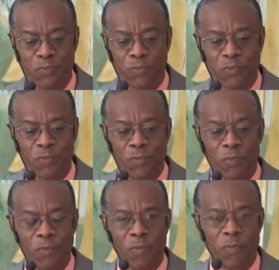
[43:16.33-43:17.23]

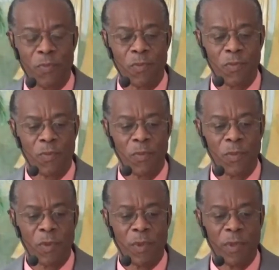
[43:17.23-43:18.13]

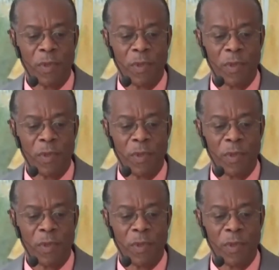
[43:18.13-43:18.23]
Nothing is said.